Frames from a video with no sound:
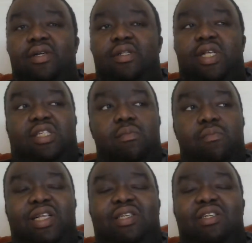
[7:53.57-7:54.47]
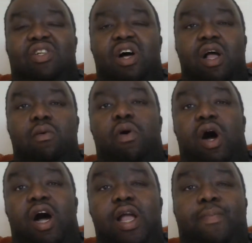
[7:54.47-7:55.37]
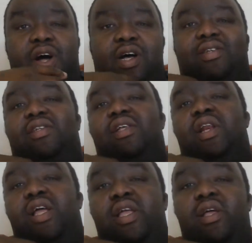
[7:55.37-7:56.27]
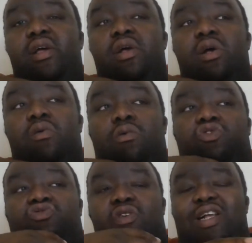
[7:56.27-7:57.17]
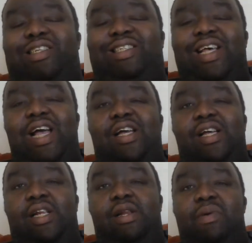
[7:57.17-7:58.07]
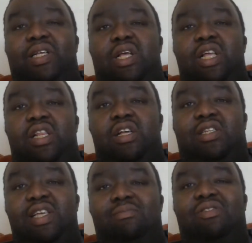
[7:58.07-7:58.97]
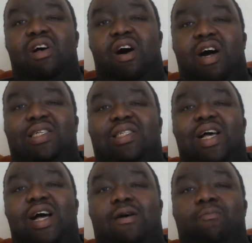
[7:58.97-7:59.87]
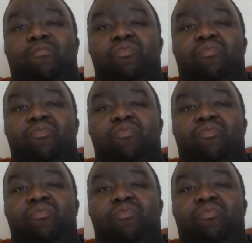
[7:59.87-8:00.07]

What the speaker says: And that's the message that I personally will try and set in the teams that I set out.